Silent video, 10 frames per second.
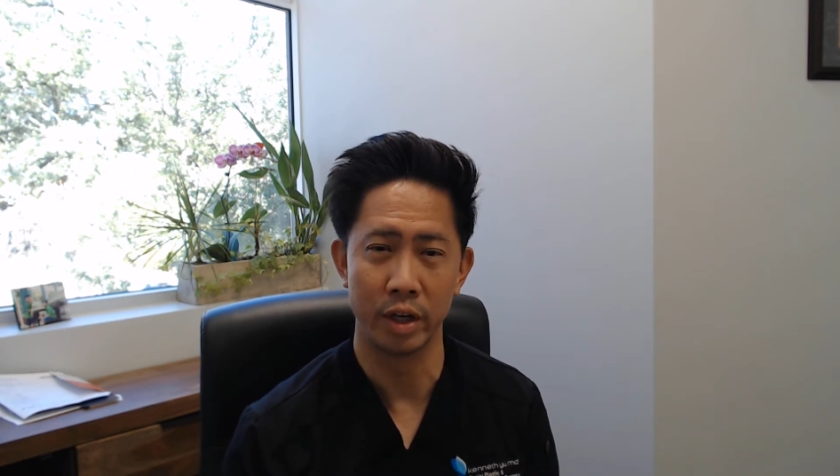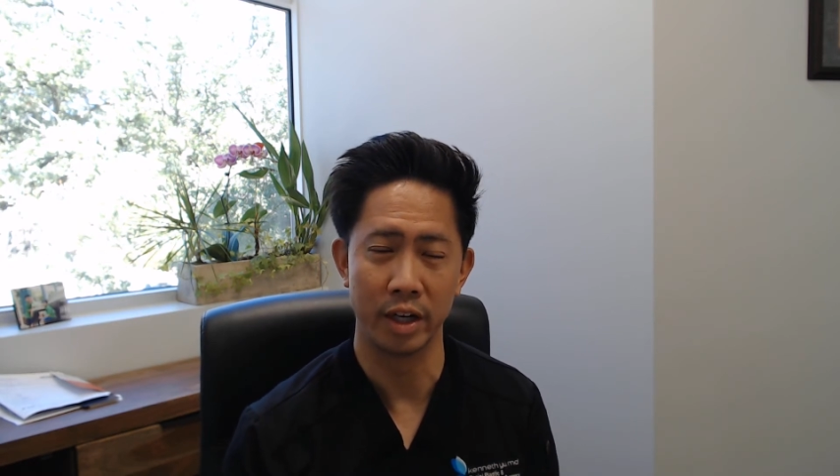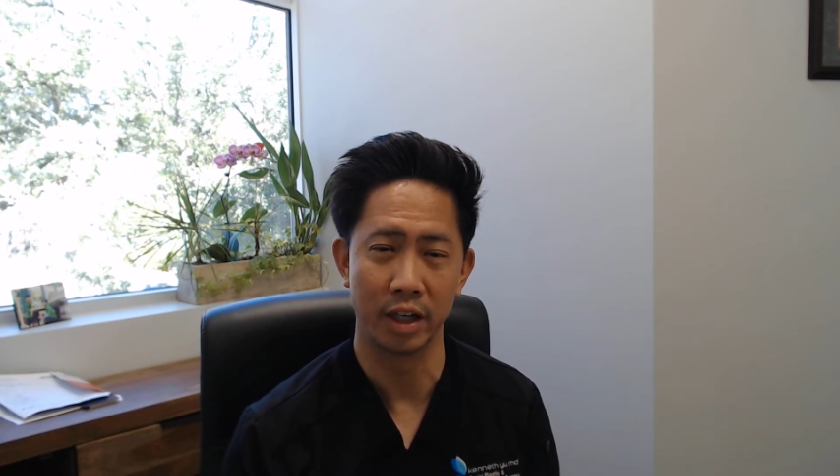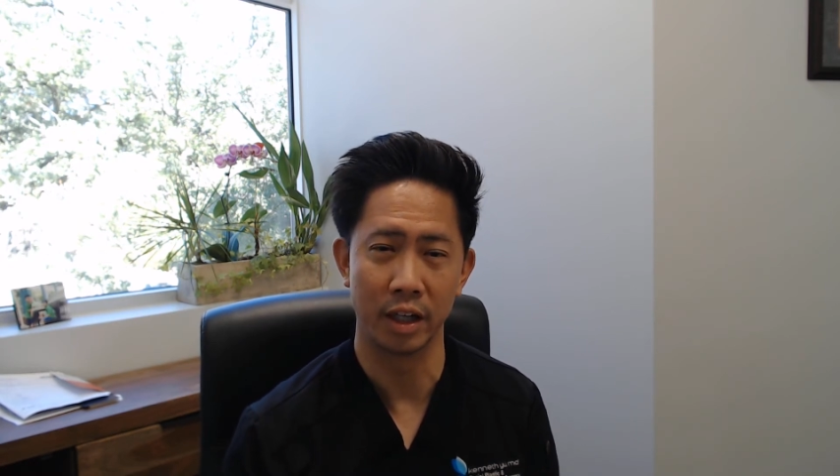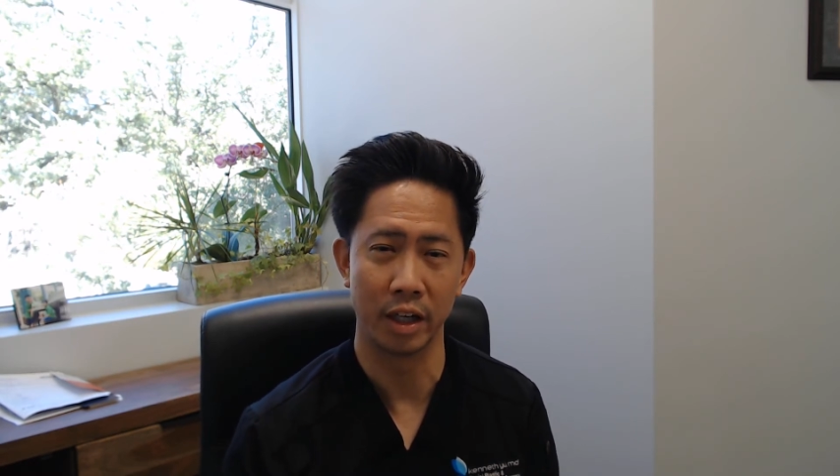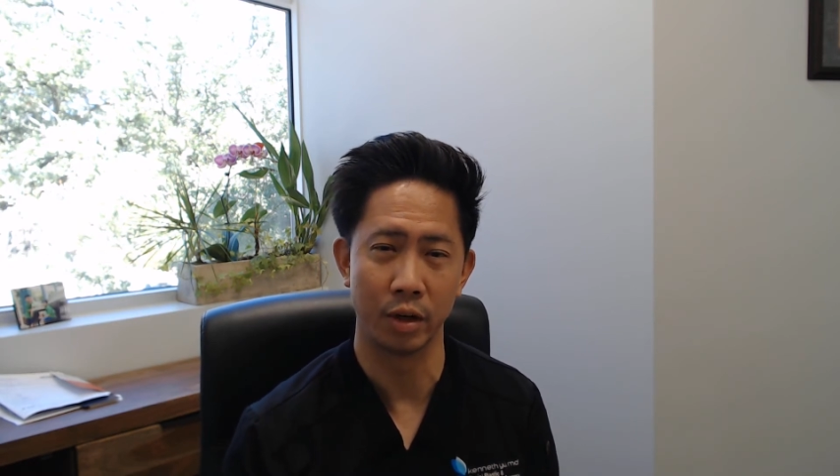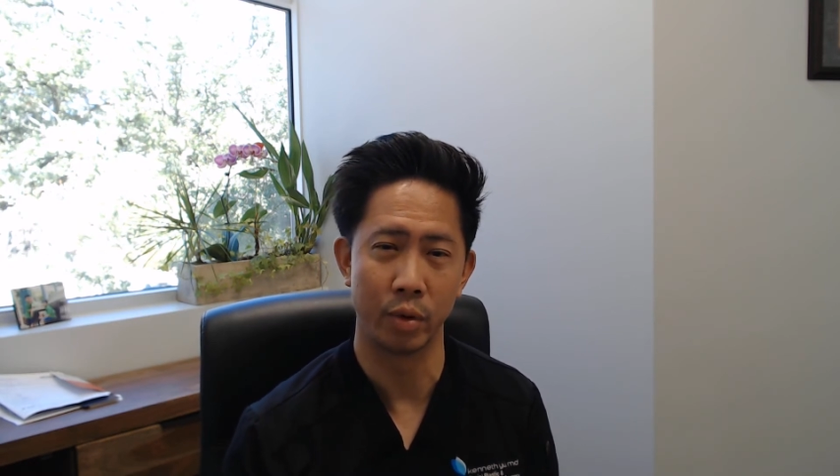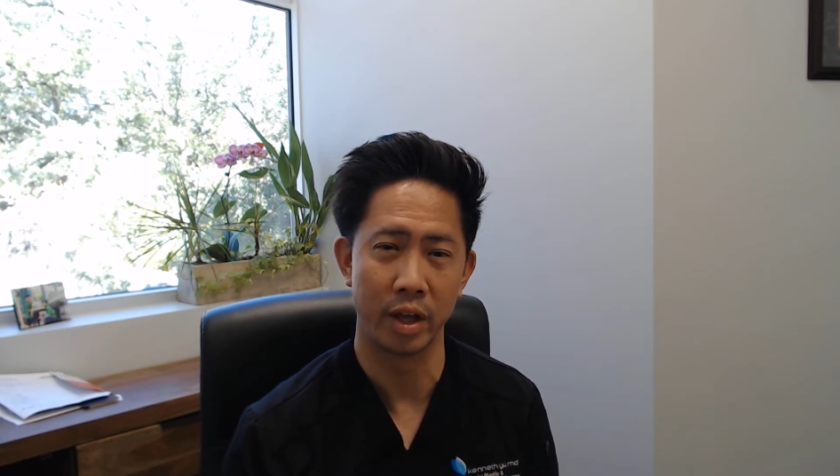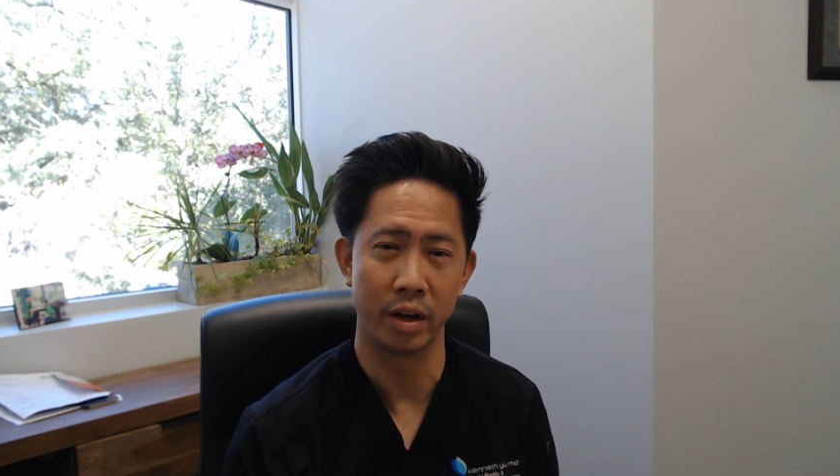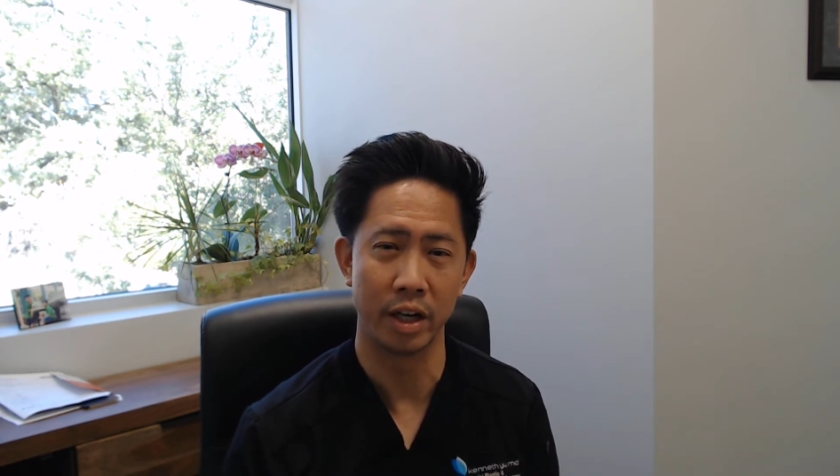in the clinic
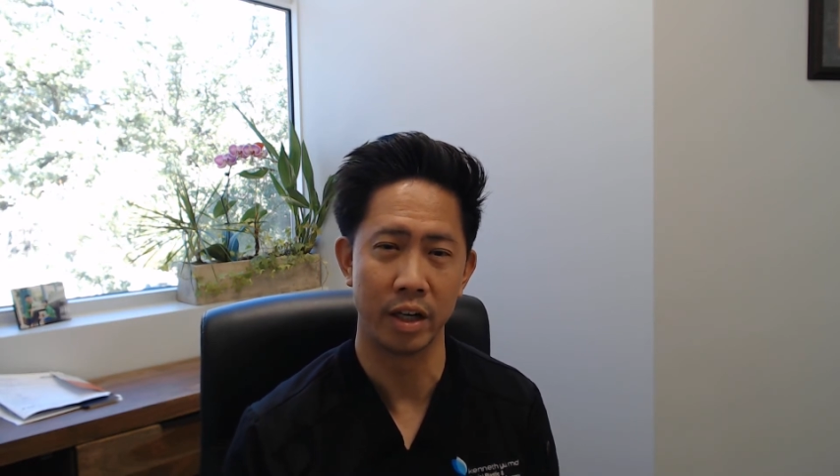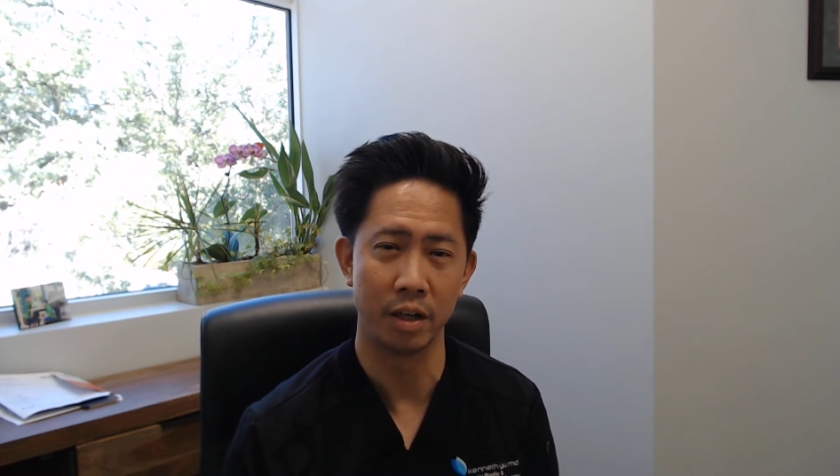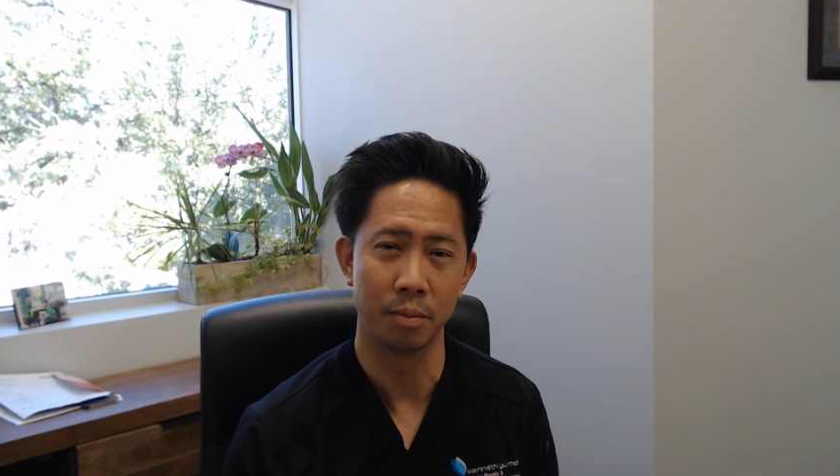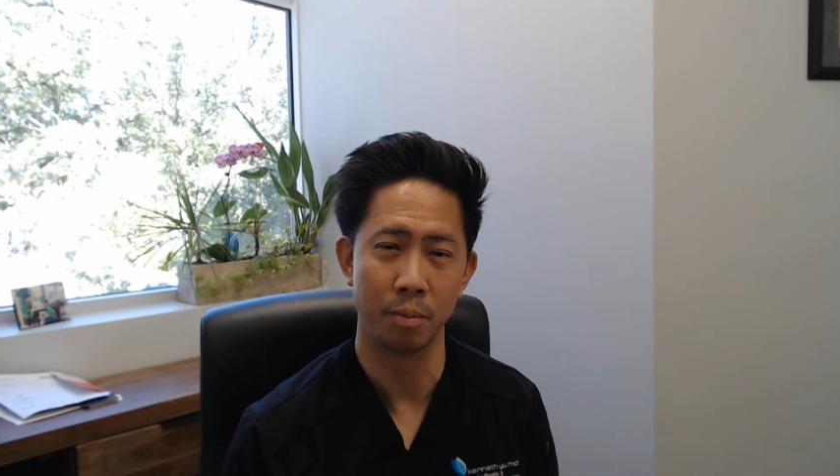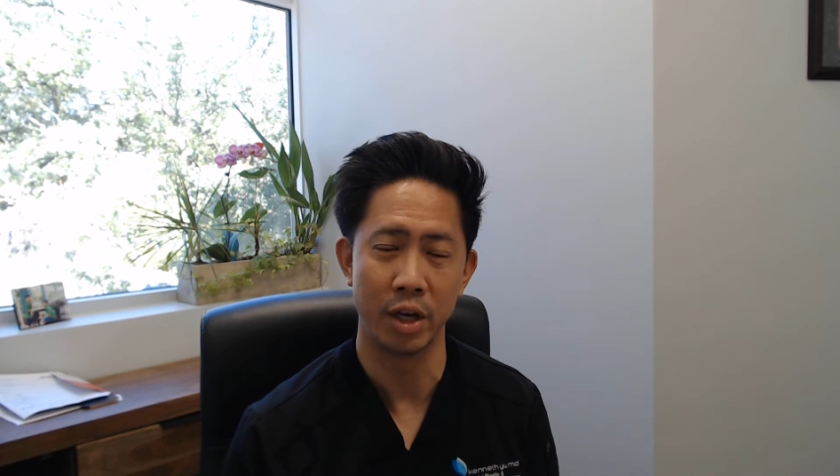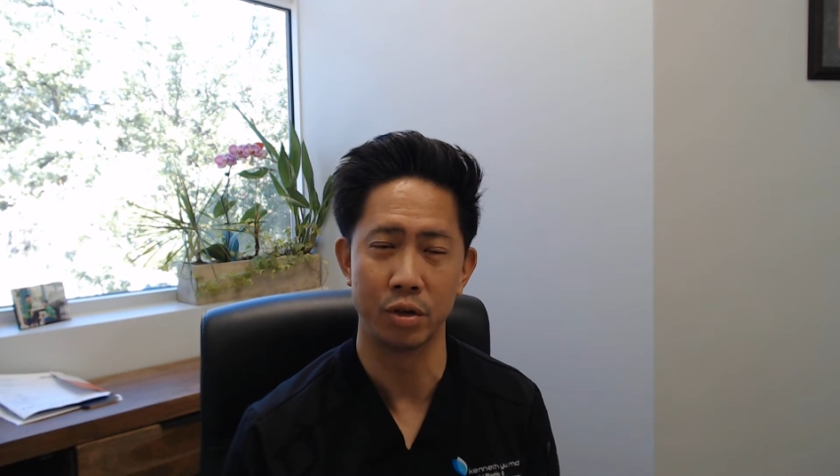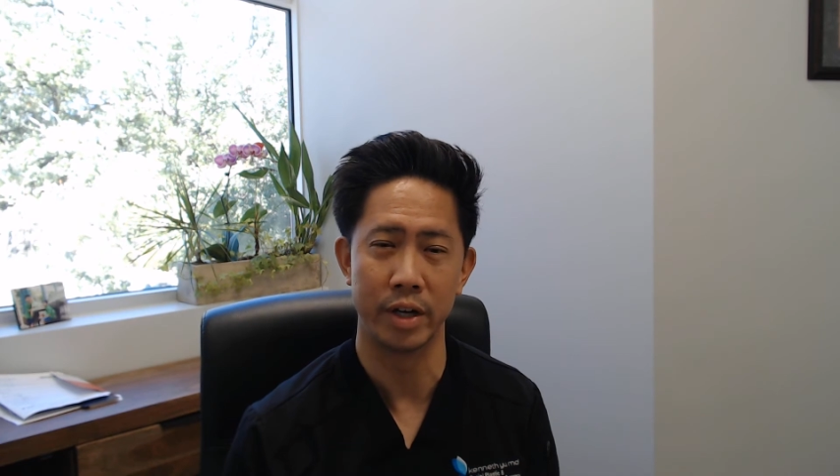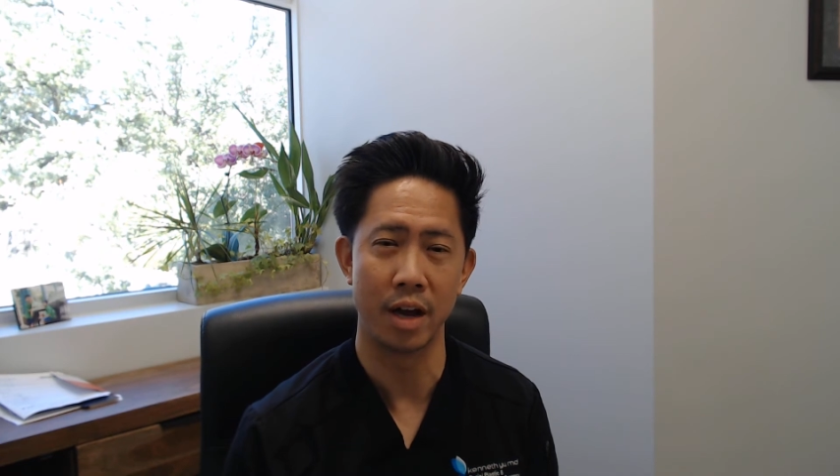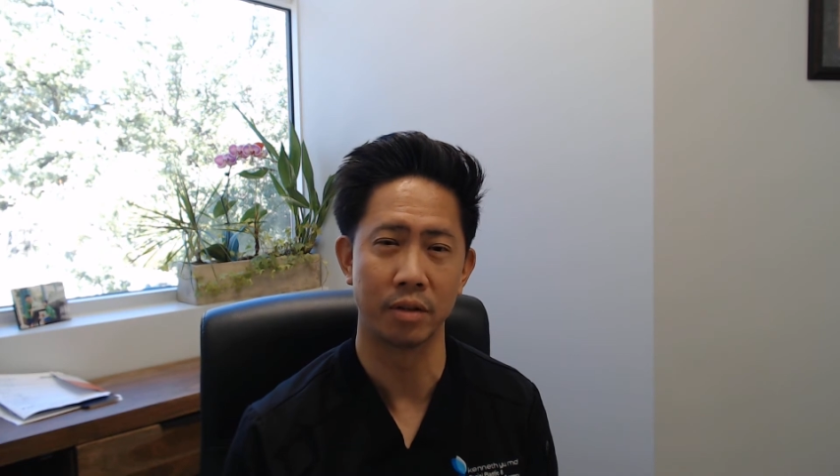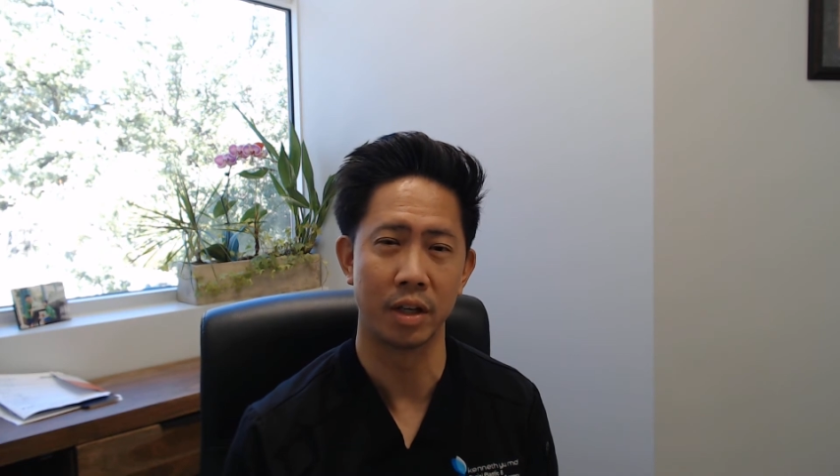without any major
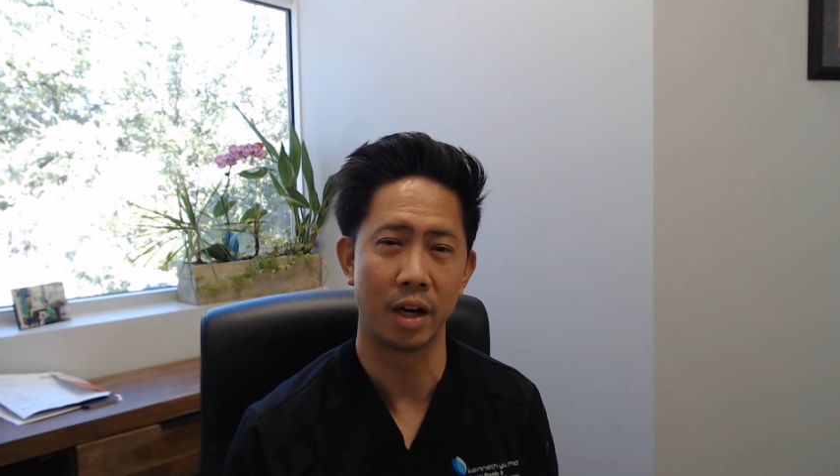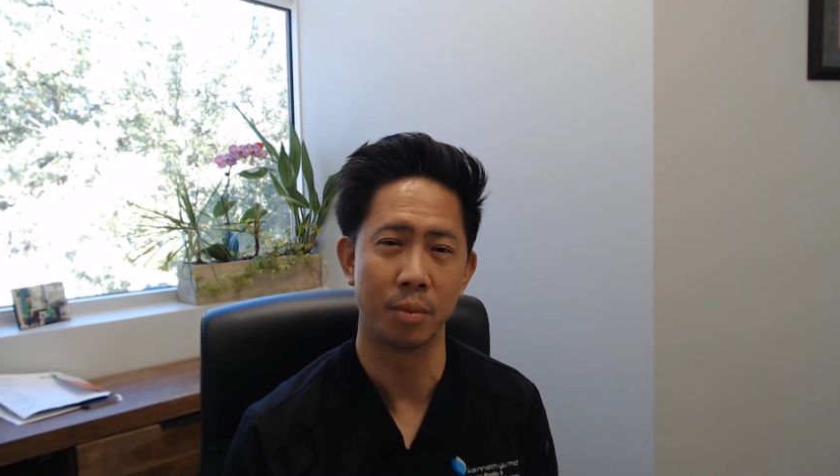downtime.